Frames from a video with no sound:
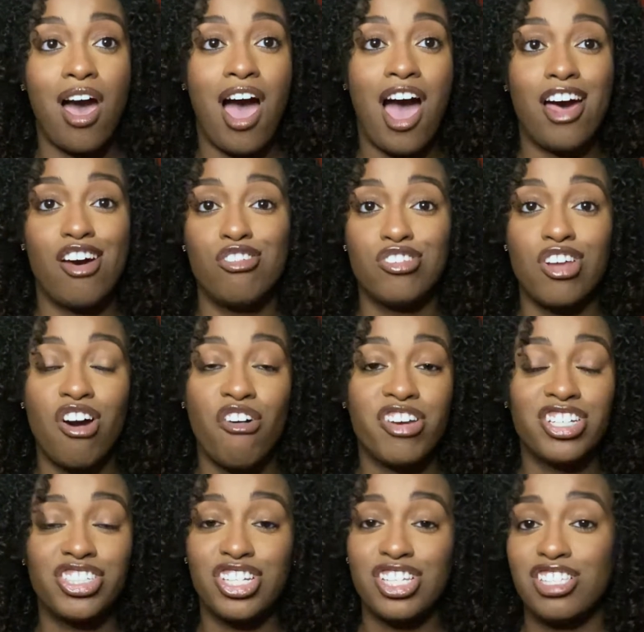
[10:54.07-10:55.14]
I don't know,
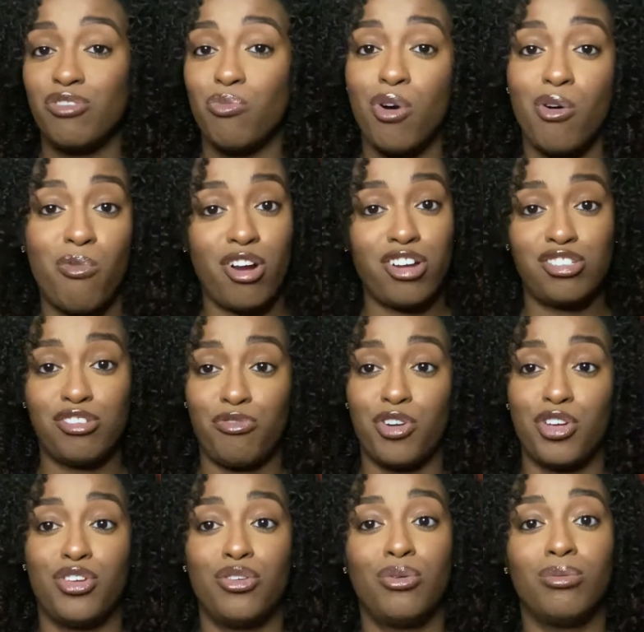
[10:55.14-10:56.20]
it's just what works for
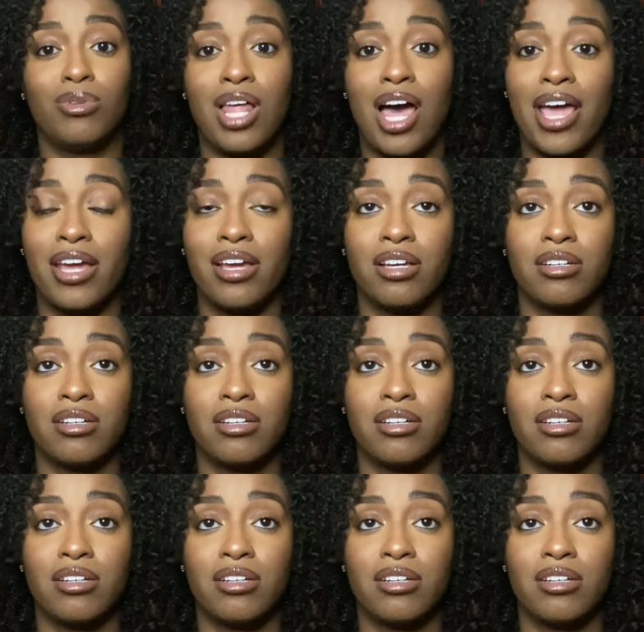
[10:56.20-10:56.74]
you. Like,